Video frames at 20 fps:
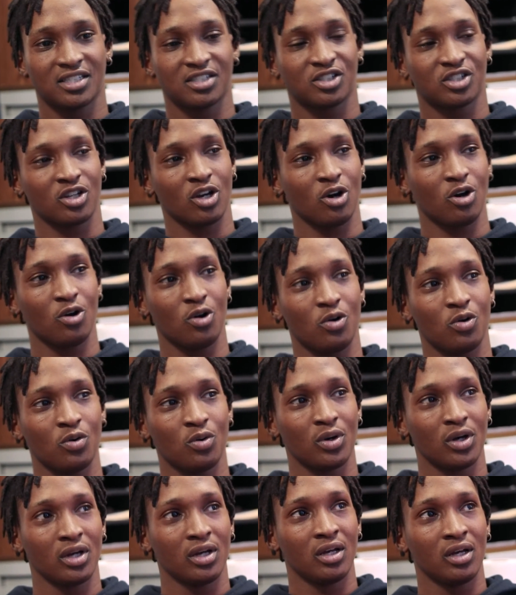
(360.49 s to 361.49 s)
so,
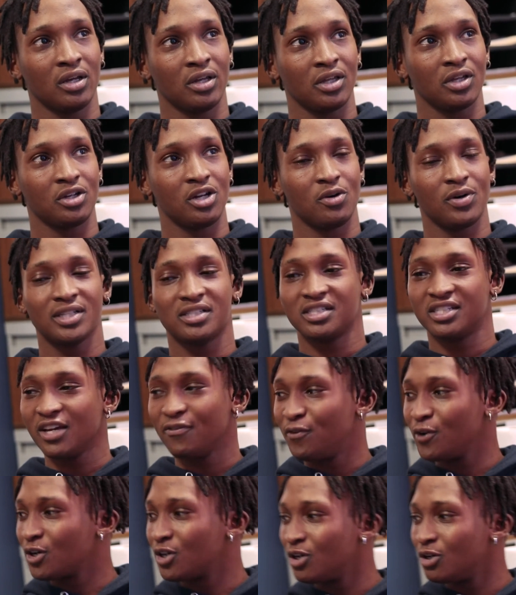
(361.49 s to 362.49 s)
it's
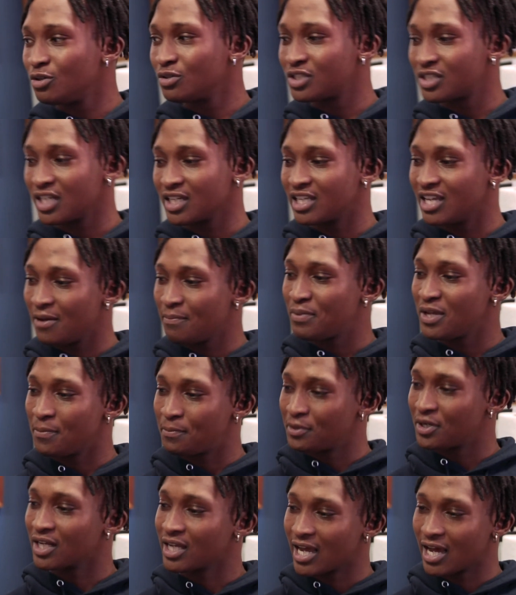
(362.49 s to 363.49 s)
difficult to get
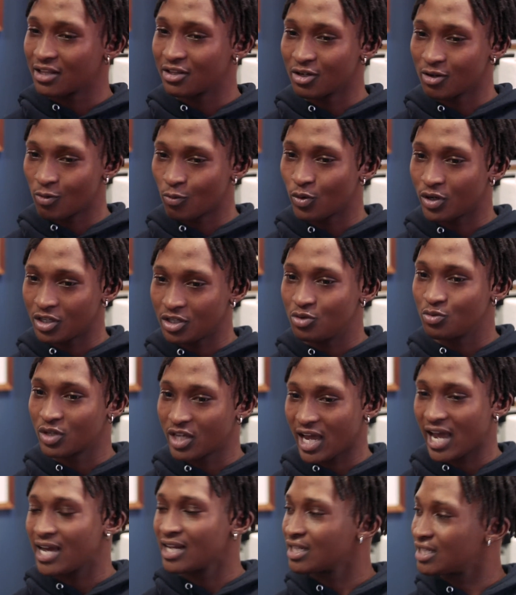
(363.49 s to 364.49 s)
people together when you
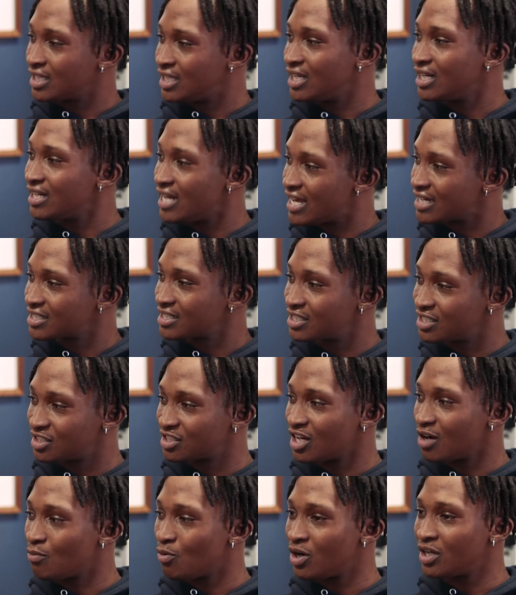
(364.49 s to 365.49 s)
can't get next to
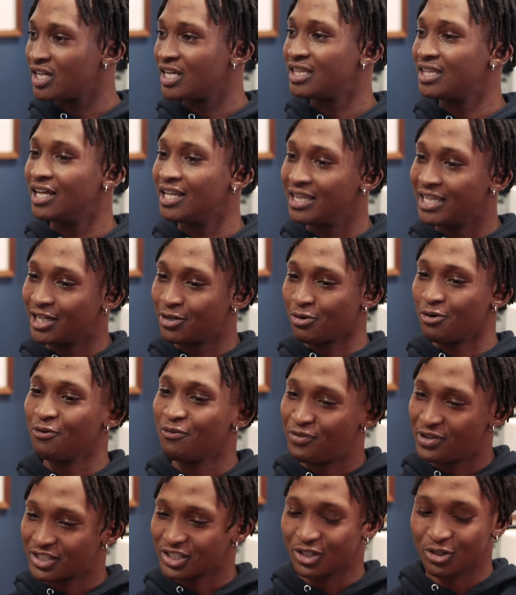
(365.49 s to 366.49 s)
someone in the literal
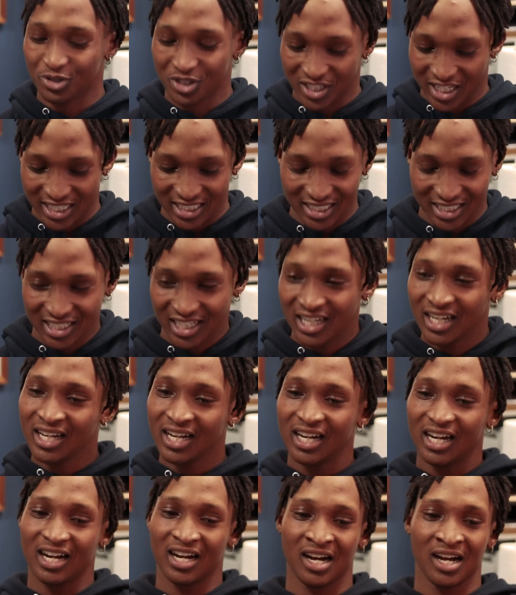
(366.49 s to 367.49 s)
physical sense.
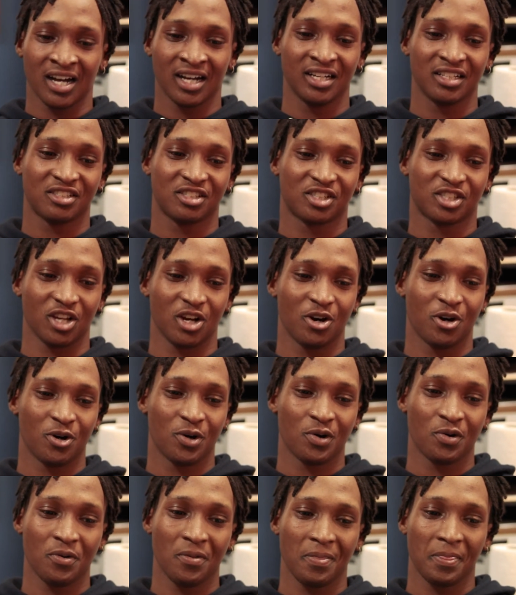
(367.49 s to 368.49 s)

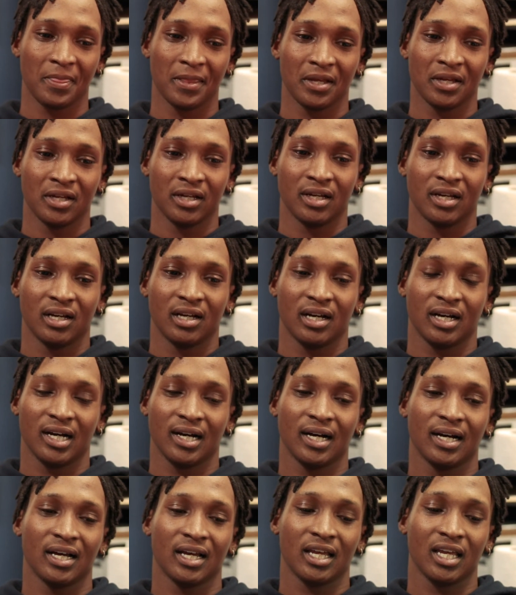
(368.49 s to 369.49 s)
So
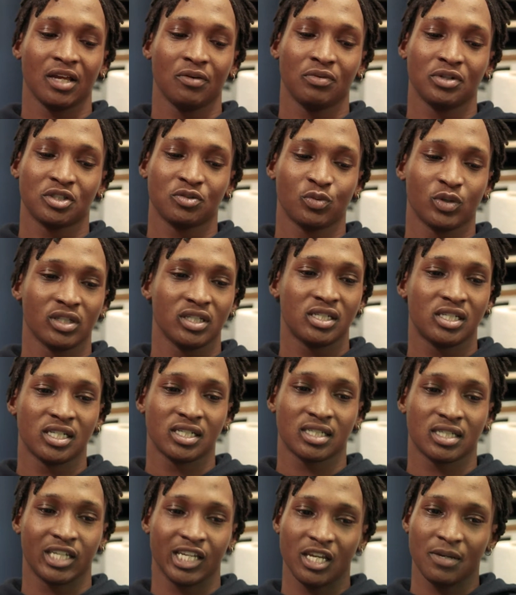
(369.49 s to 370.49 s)
it was really
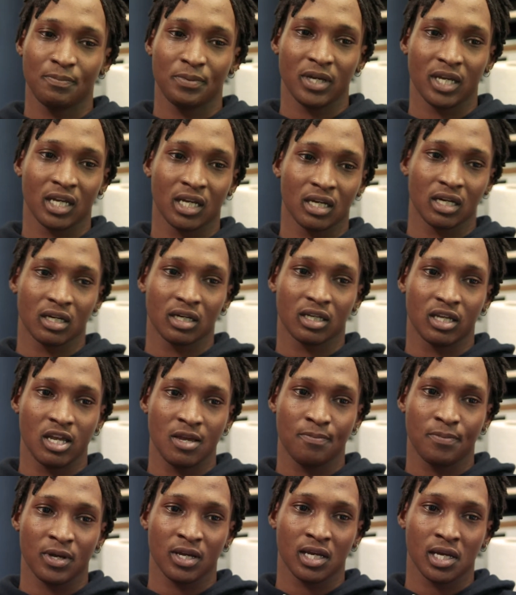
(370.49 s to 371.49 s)
just
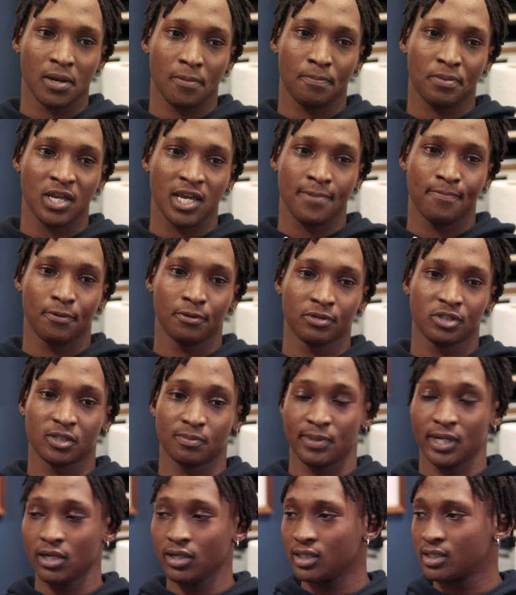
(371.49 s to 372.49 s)
keeping people's
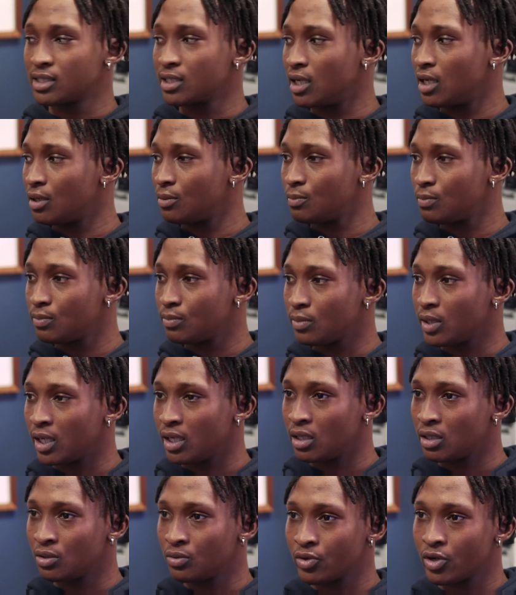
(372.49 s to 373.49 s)
spirits up.
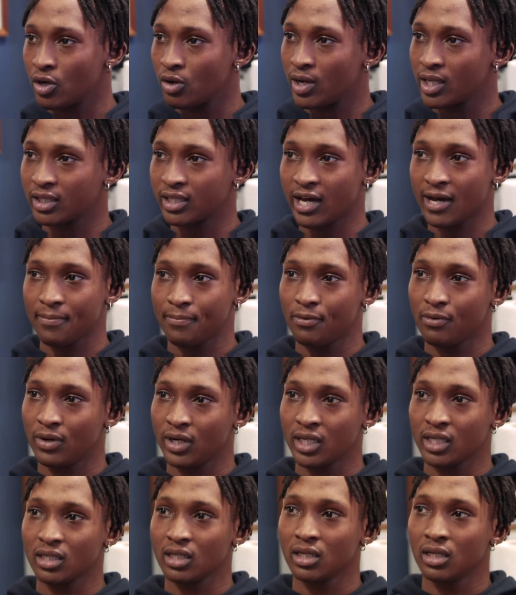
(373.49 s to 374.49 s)
And at that
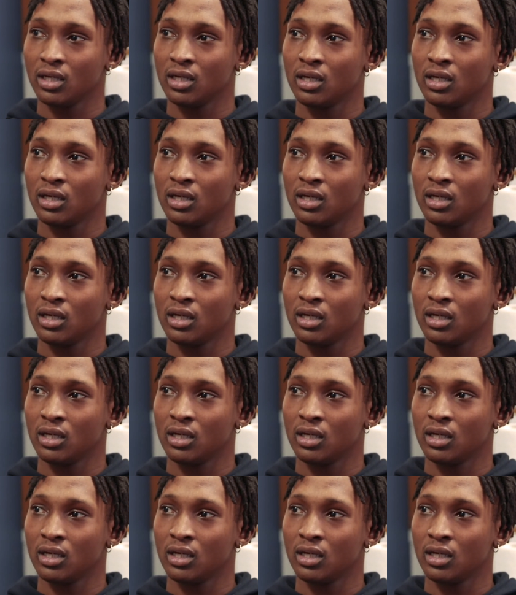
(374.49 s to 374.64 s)
point,